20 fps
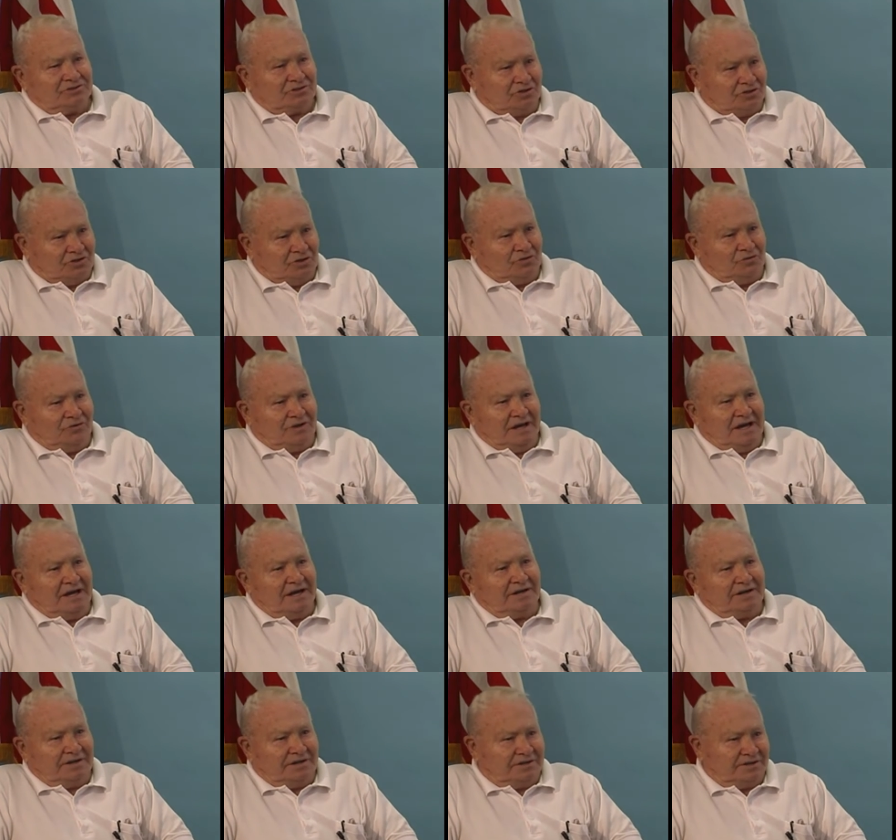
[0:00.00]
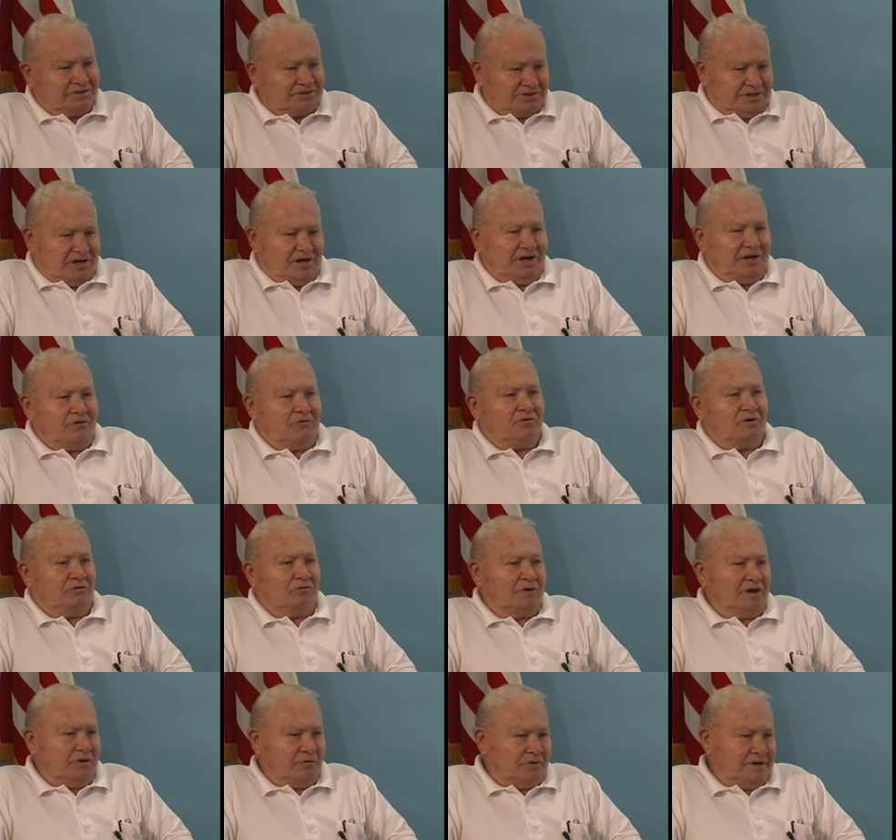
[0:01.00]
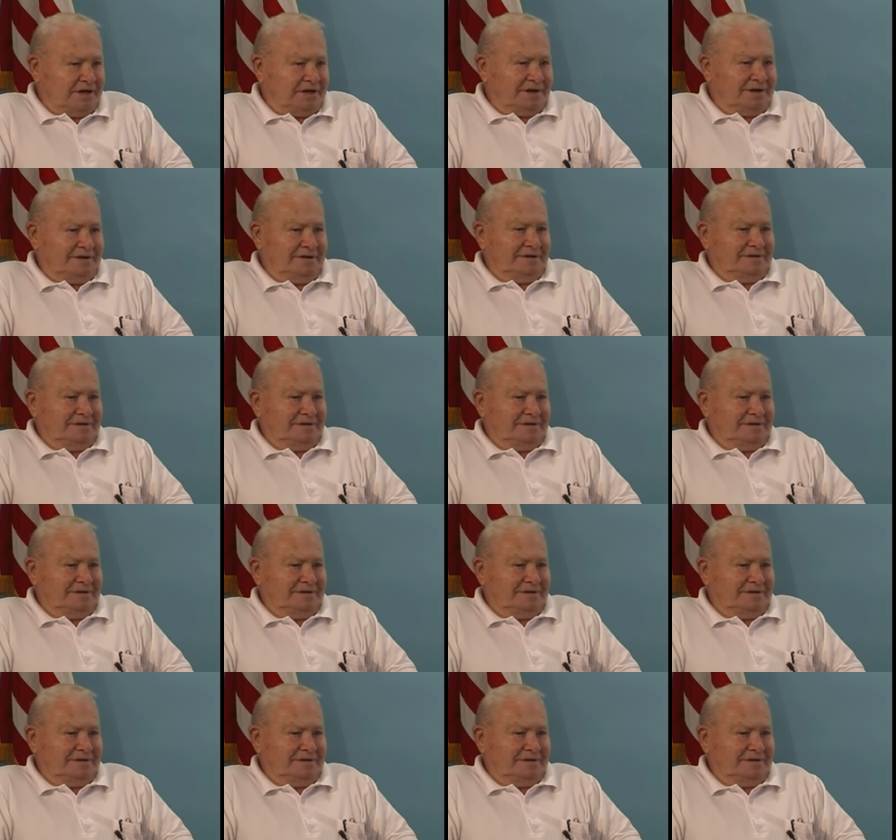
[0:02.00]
to do that in this area where we went.